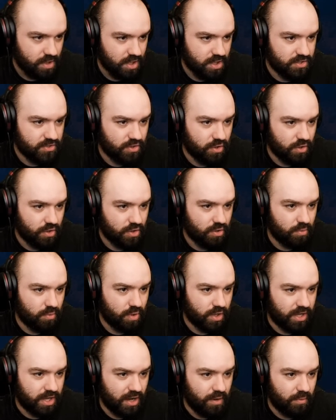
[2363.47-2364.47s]
is not going to
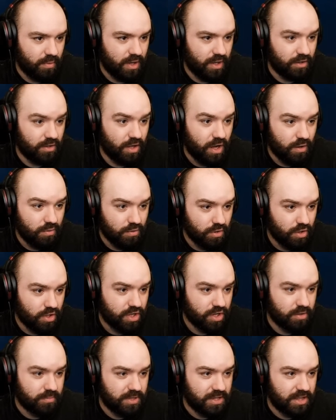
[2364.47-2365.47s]
work out well. Oh, look
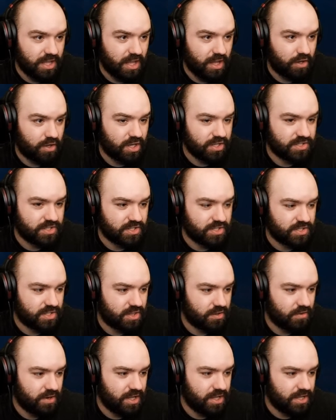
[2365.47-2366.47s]
at him in there. Okay, so there's
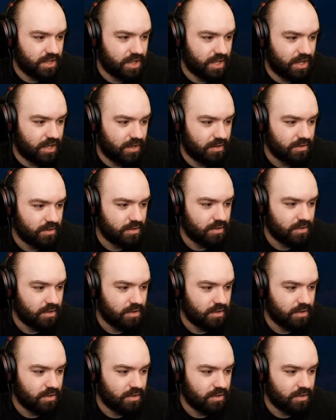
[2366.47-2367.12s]
three in there.